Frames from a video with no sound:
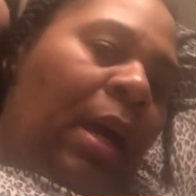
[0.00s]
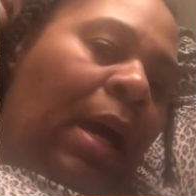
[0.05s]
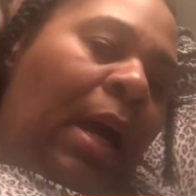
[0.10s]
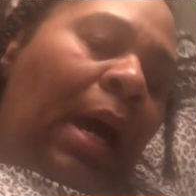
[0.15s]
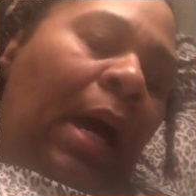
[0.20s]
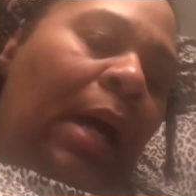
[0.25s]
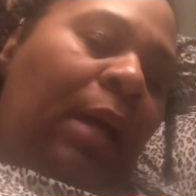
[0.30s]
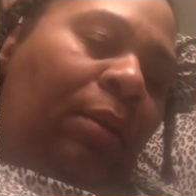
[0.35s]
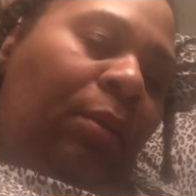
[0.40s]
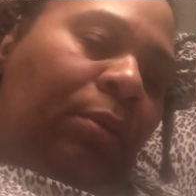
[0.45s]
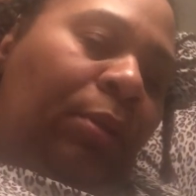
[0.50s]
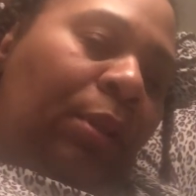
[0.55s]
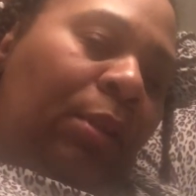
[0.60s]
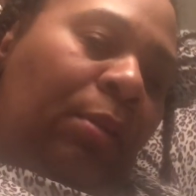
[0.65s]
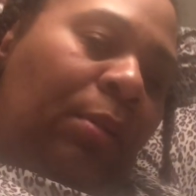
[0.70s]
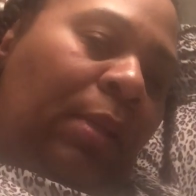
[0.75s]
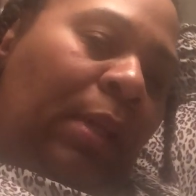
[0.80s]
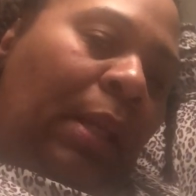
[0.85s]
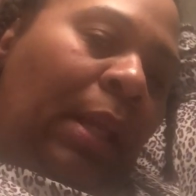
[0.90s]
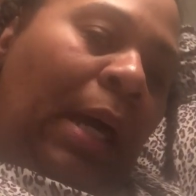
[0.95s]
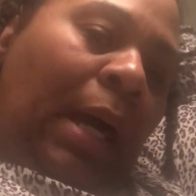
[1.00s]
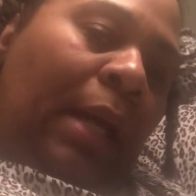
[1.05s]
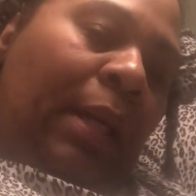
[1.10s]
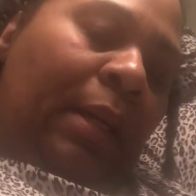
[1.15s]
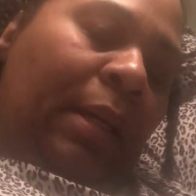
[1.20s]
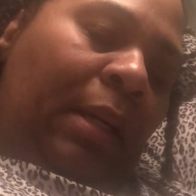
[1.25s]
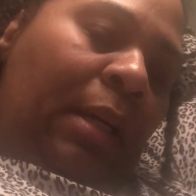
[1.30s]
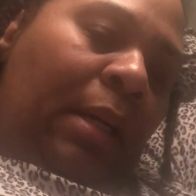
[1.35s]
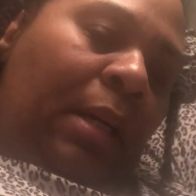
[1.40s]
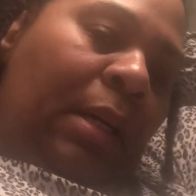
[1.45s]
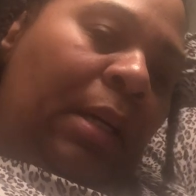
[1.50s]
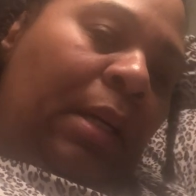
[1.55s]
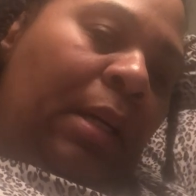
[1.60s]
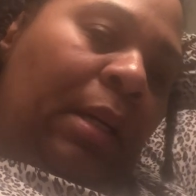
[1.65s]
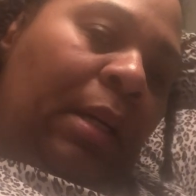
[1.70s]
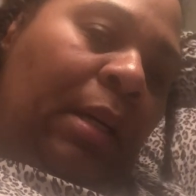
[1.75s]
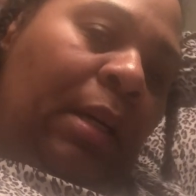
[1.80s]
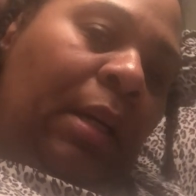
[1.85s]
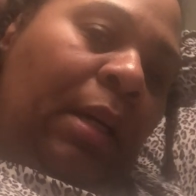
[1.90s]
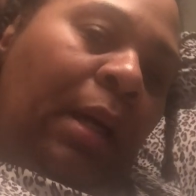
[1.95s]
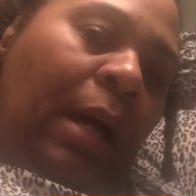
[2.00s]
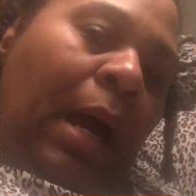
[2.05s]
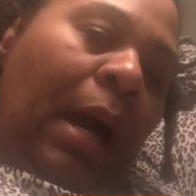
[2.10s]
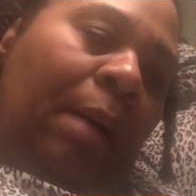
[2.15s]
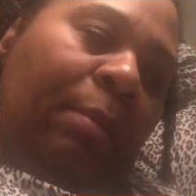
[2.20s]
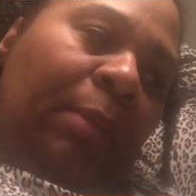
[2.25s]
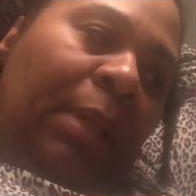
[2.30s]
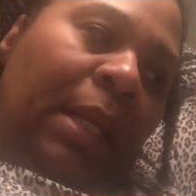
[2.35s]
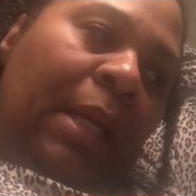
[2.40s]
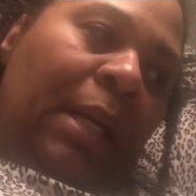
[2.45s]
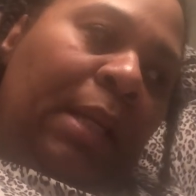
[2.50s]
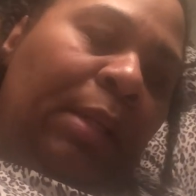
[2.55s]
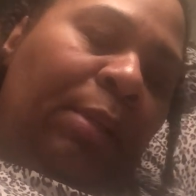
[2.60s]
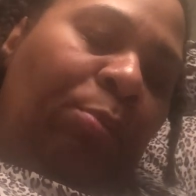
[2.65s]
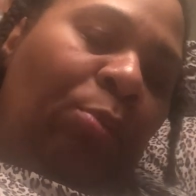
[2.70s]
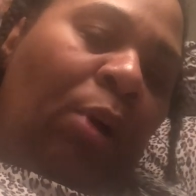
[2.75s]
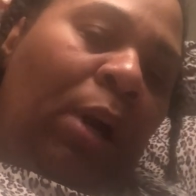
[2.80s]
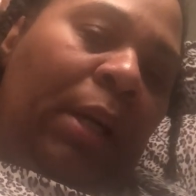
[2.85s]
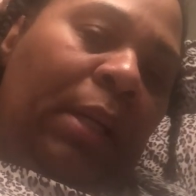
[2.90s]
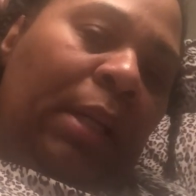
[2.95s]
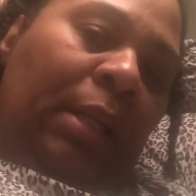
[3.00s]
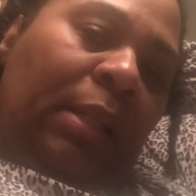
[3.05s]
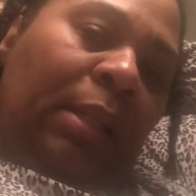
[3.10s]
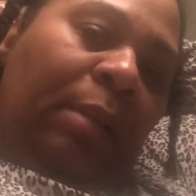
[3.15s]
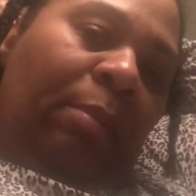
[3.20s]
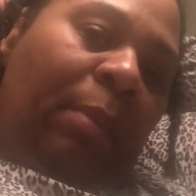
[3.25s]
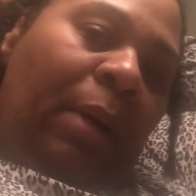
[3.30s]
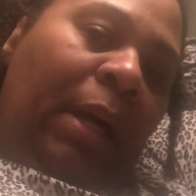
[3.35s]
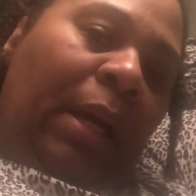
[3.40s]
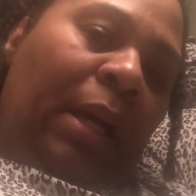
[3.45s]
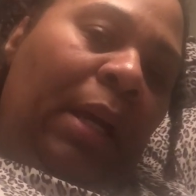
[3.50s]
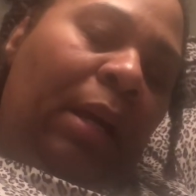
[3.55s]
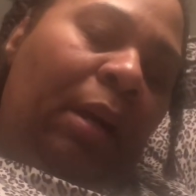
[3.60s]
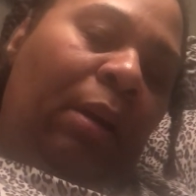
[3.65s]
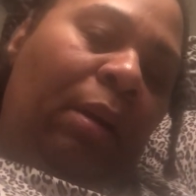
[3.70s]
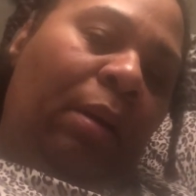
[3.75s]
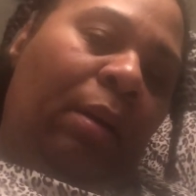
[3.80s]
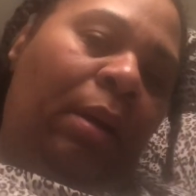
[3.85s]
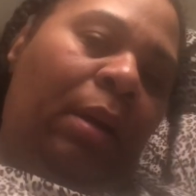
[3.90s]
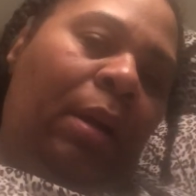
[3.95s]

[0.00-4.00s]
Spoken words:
I don't use a lot of complex products in my hair.